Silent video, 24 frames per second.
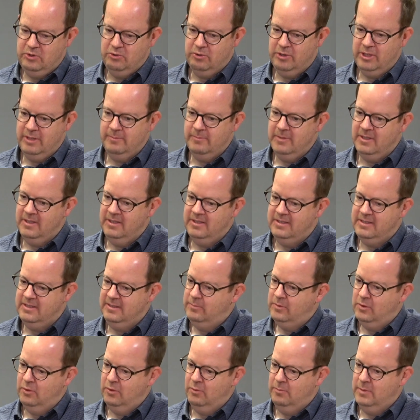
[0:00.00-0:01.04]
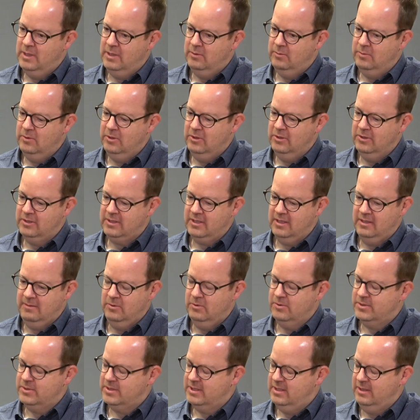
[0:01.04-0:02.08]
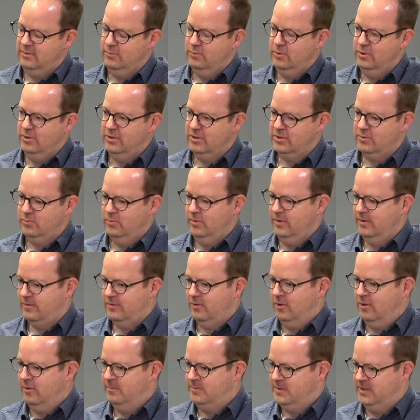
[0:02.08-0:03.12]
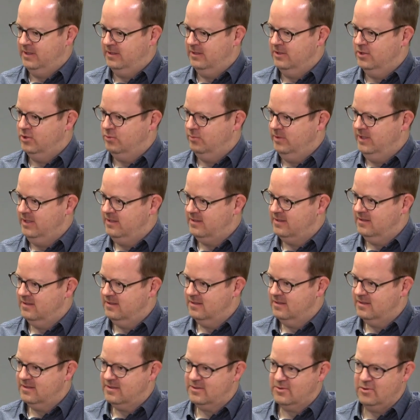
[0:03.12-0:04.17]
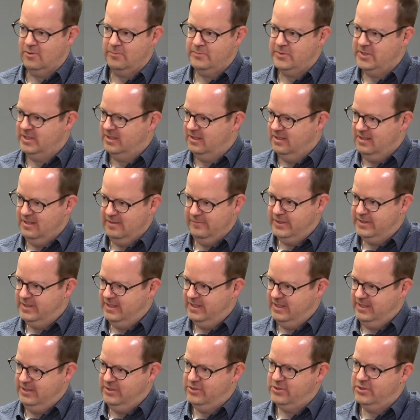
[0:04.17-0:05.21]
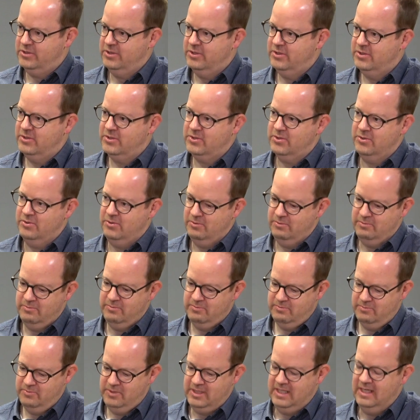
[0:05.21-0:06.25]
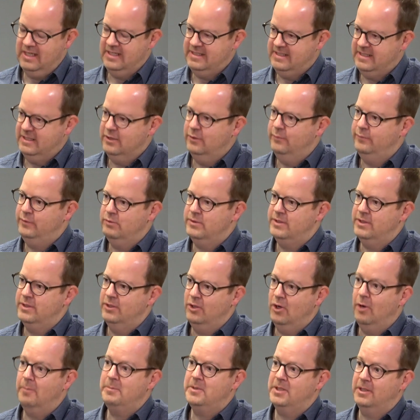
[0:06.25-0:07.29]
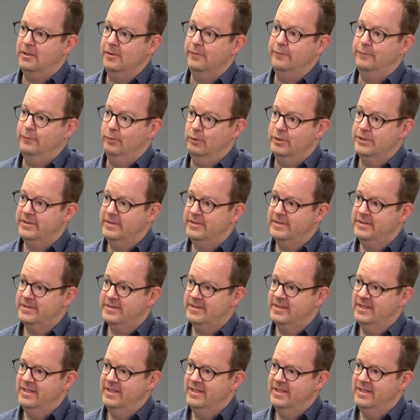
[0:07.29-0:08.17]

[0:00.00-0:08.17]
During my diploma work, I mostly worked with optical tweezers, optical levitation, so the idea of using optical forces.